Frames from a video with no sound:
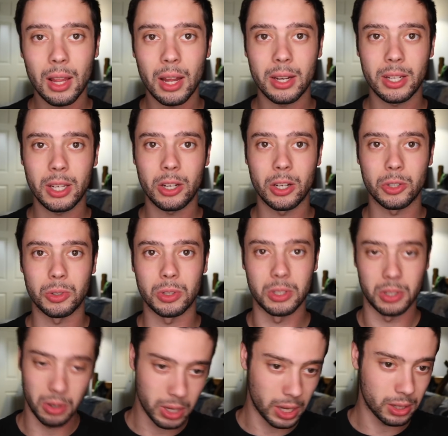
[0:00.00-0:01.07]
a lot of D
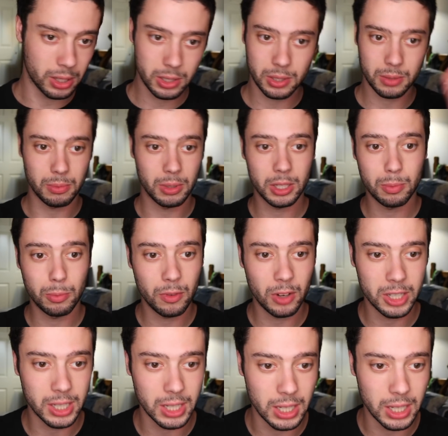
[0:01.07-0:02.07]
countries. Okay, let's move on to